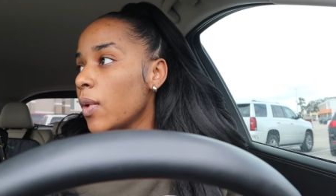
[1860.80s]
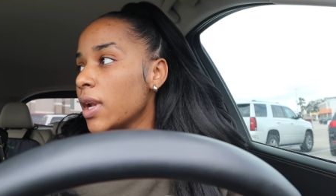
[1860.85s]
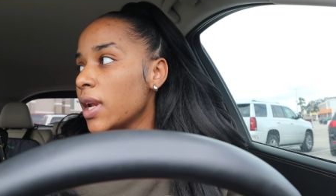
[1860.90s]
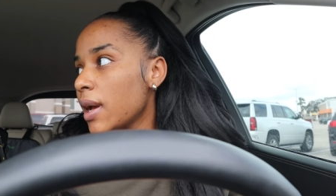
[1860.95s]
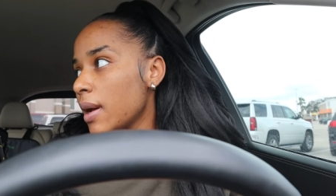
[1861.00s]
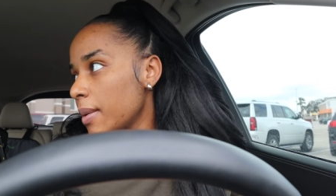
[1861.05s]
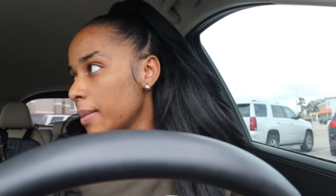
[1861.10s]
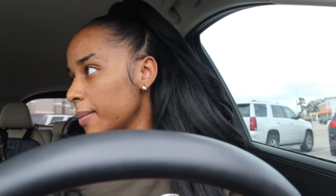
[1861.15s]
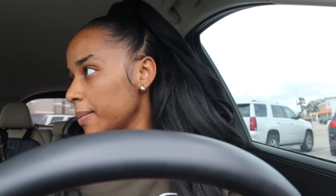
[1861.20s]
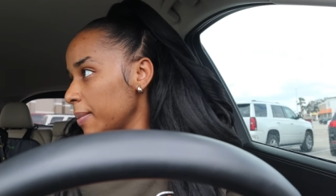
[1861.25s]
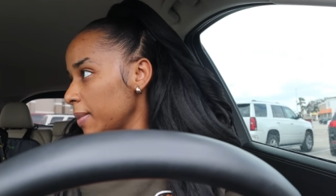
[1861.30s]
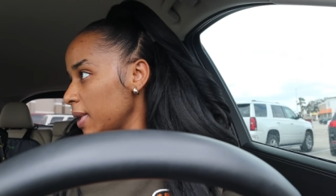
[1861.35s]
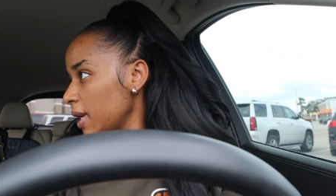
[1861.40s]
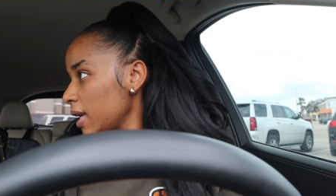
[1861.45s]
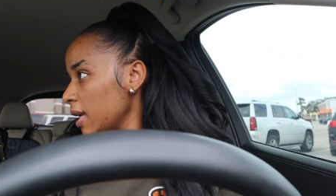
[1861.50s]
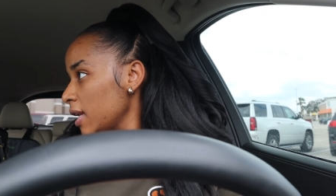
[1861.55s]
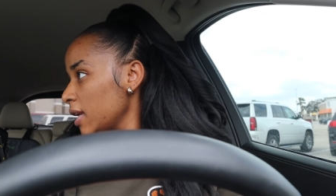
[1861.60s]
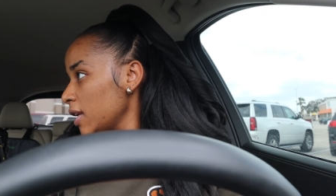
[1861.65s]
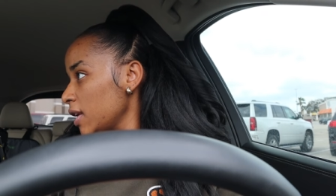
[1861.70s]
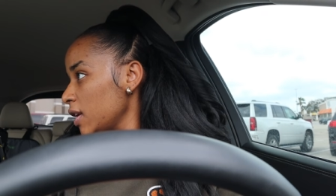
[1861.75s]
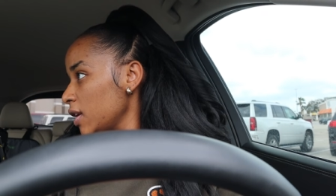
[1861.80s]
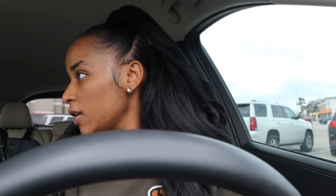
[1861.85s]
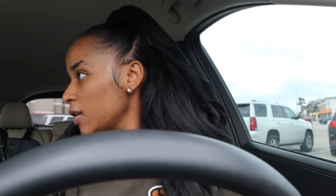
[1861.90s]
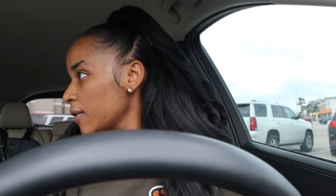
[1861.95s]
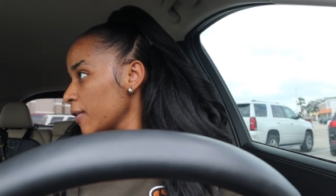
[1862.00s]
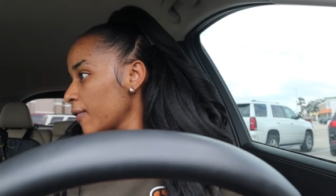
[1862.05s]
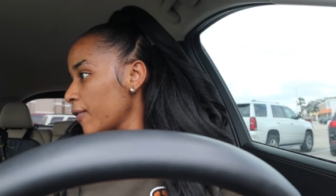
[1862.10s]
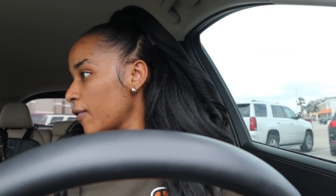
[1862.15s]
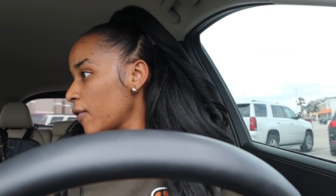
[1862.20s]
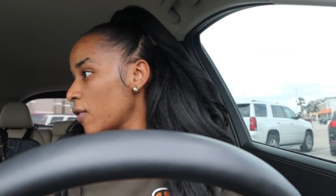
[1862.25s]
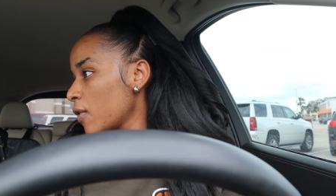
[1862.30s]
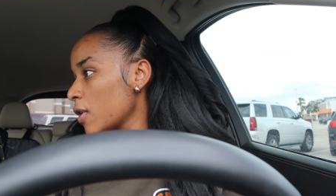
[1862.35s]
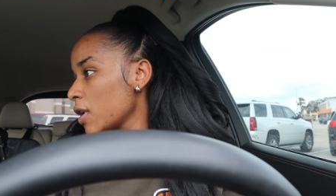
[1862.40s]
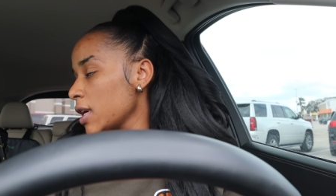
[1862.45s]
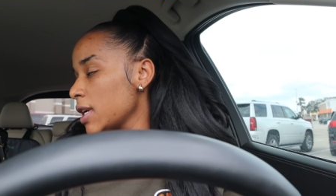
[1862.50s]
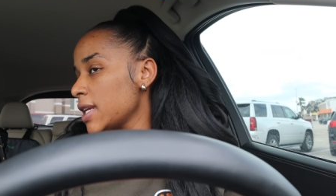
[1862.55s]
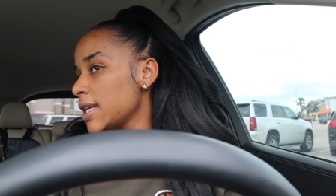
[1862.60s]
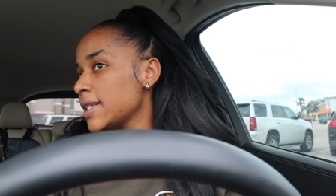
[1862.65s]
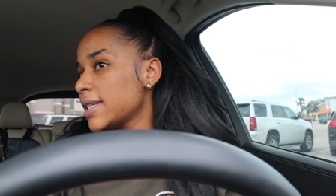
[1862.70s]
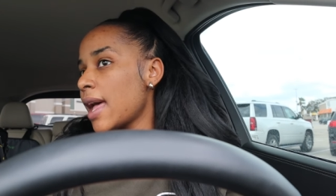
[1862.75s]
what I'm in here for
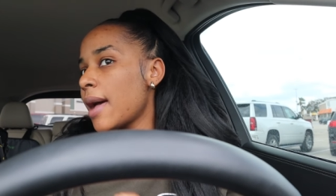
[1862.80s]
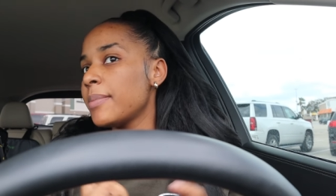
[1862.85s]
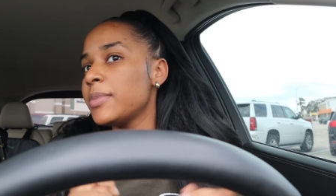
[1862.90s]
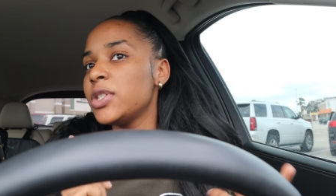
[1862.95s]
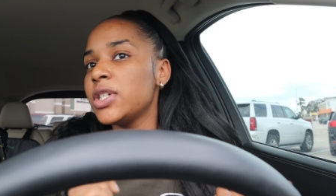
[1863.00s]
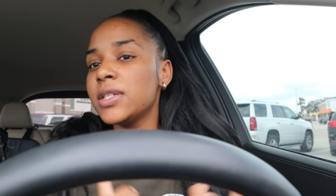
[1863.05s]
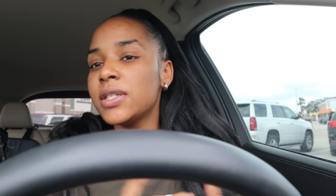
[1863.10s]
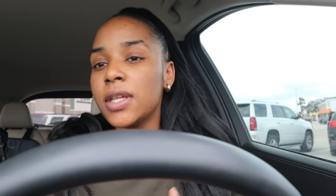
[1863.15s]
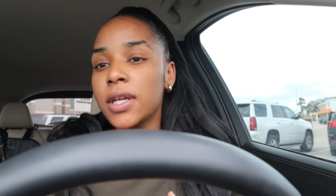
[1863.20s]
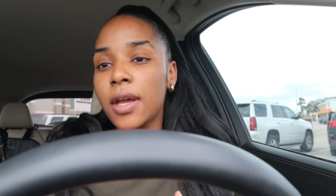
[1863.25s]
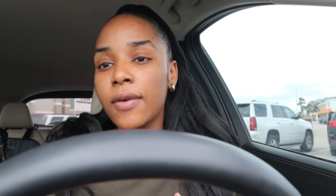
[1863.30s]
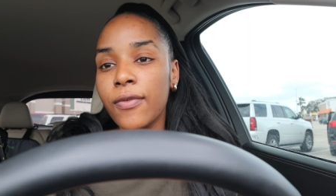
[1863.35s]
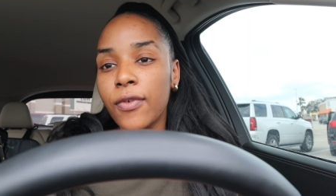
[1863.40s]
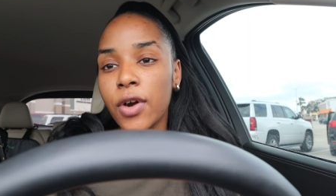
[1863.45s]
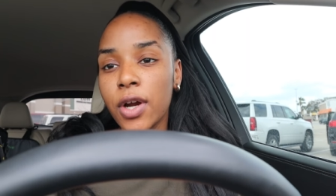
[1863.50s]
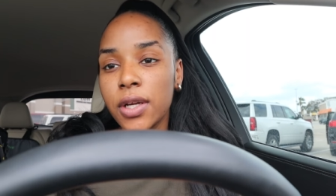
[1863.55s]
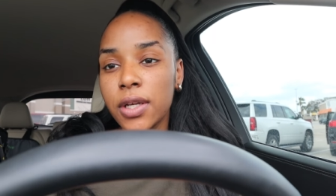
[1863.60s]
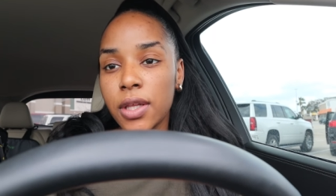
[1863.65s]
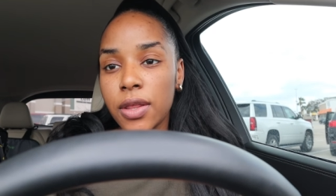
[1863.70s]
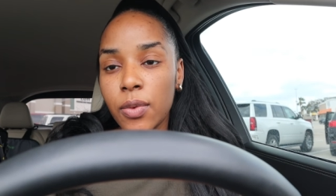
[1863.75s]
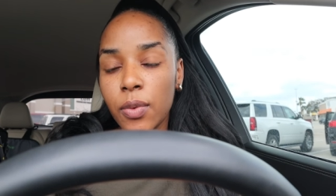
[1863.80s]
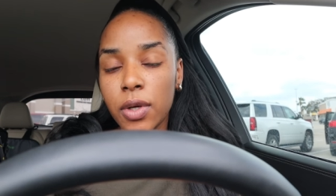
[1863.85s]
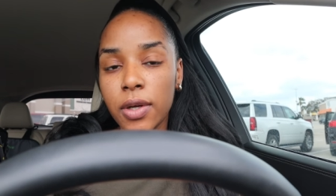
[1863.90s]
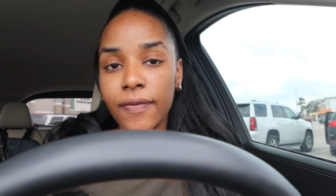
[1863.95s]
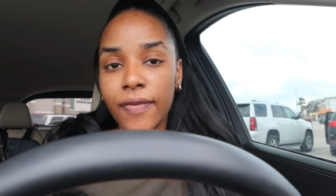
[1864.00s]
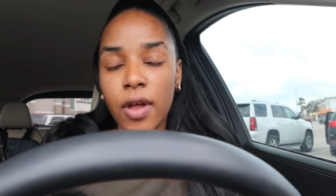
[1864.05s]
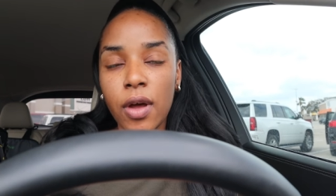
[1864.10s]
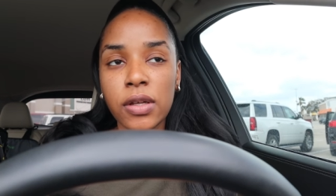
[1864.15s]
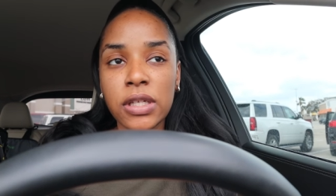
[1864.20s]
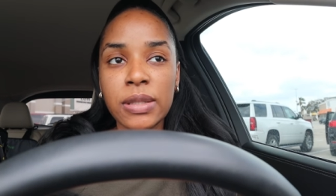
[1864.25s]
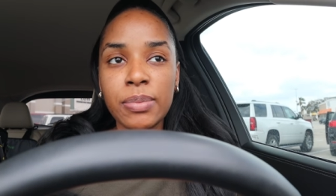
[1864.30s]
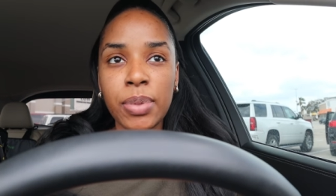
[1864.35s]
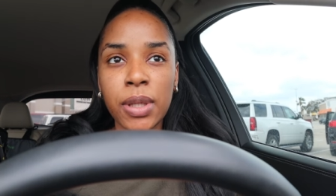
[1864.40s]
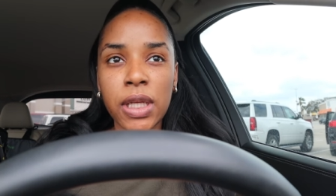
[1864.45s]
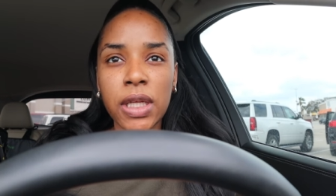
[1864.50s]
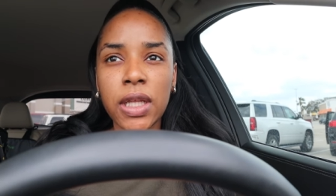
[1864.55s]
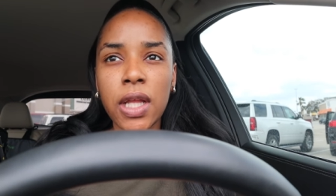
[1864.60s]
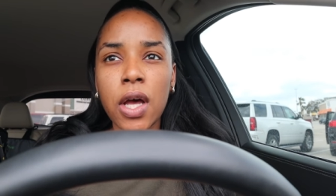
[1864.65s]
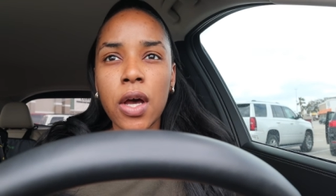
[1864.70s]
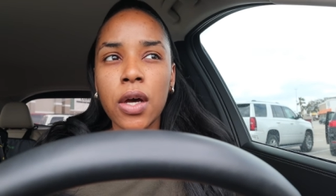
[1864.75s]
is I'm just looking for another one of those
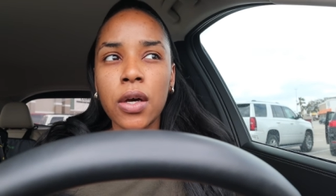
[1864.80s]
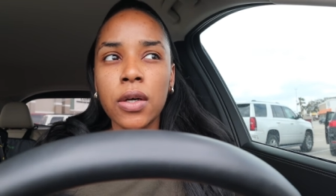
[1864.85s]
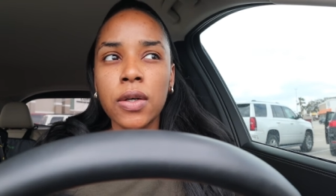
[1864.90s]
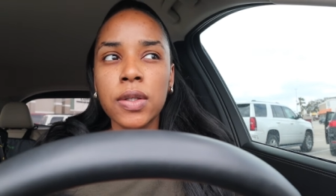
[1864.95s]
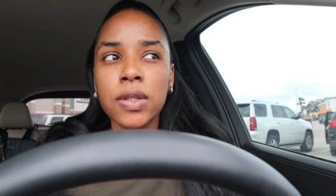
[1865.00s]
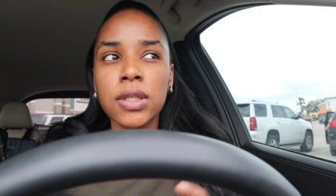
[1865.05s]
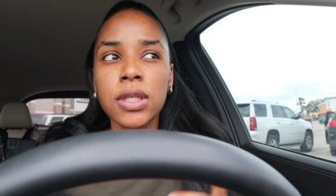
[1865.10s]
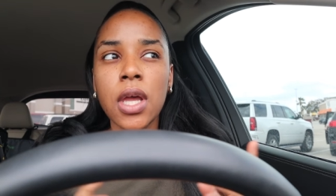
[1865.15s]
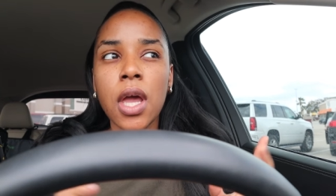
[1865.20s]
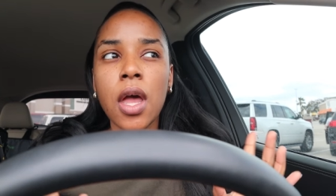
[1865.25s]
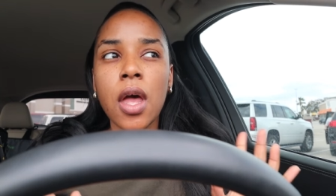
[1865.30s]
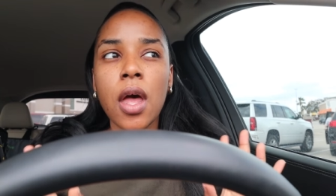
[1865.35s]
pillows